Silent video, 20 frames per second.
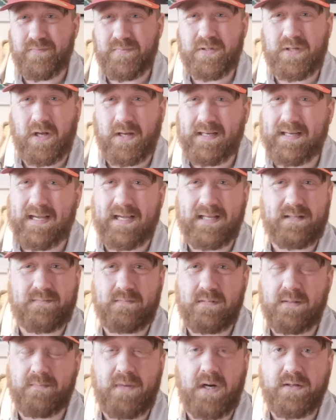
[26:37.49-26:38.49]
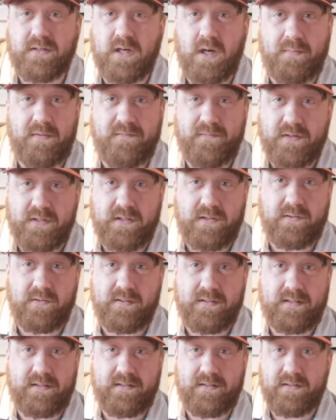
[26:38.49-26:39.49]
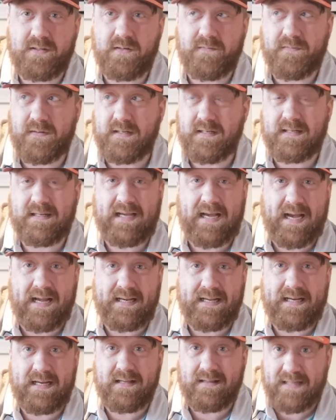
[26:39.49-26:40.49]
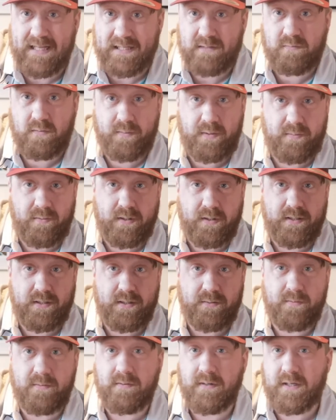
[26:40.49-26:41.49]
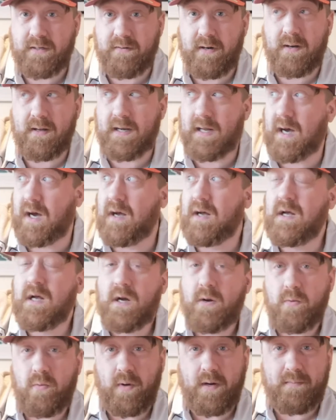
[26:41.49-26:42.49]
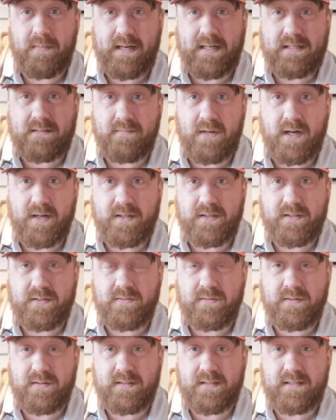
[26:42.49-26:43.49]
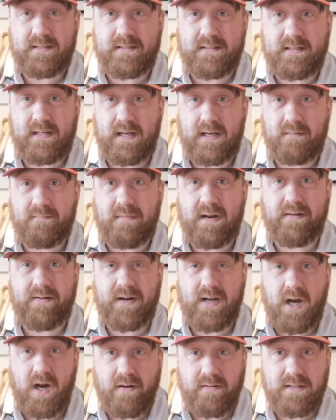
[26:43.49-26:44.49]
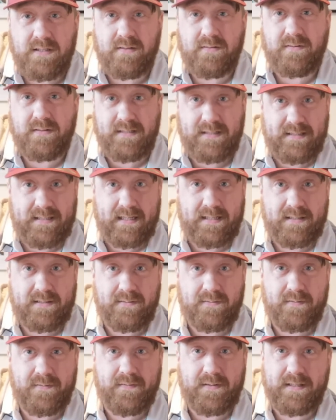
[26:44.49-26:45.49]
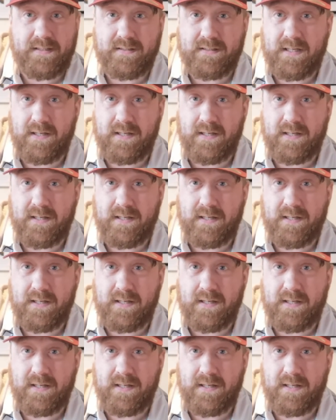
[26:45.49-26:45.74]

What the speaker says: So I guess the most common for sauces and stuff and canning, and that's what we want to do. We want to grow a lot. We want to make tomato sauces, marinara sauces, that sort of thing.